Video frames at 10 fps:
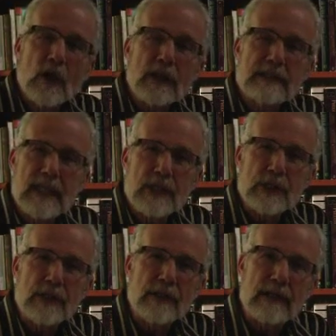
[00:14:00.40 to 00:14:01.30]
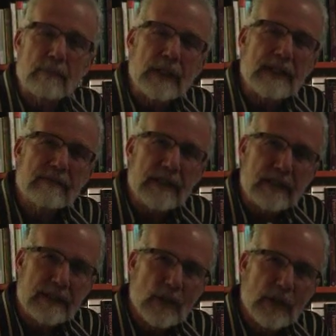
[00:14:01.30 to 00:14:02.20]
causation. They believed in
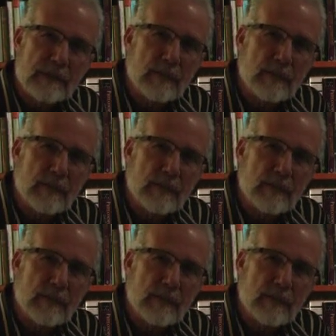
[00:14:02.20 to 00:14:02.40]
this. Stoics